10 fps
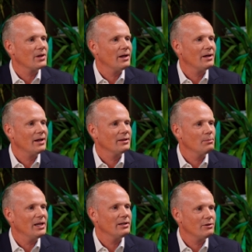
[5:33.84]
and the
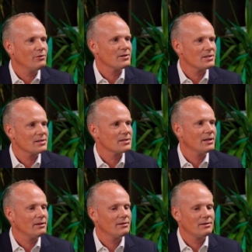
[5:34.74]
big difference is
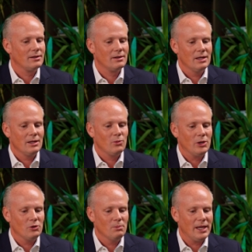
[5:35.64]
that uh,
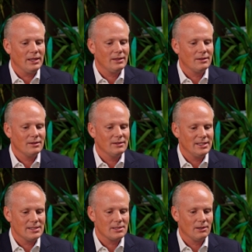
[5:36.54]
when you make
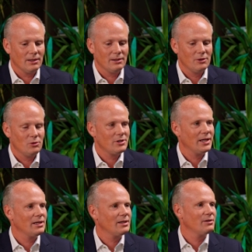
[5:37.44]
diesel, you
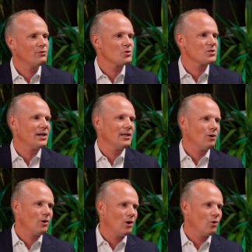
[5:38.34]
take
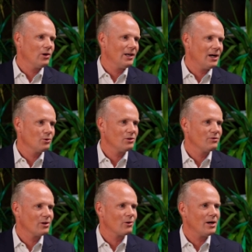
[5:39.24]
fossil oil out
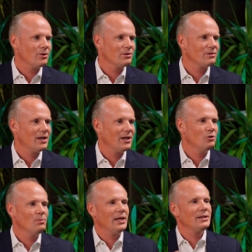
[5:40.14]
of the ground and
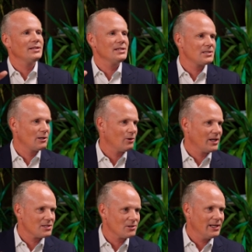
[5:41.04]
you make diesel or
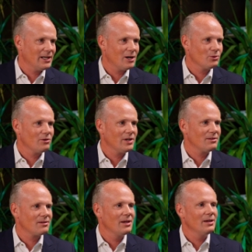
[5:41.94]
gasoline out of
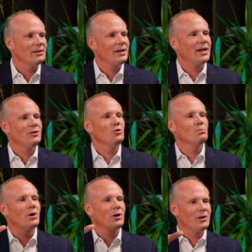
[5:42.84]
it and you
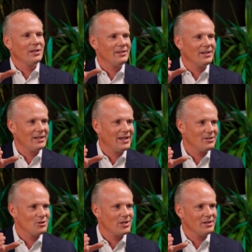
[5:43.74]
burn it in an
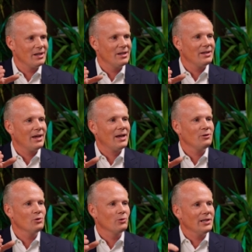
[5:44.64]
engine
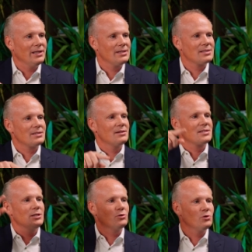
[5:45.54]
and you release
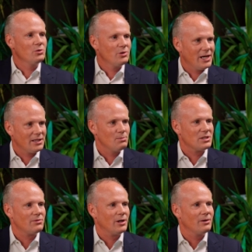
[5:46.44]
CO2 to the
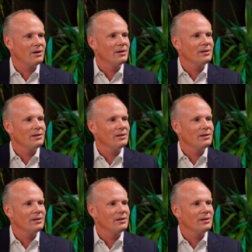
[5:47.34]
atmosphere.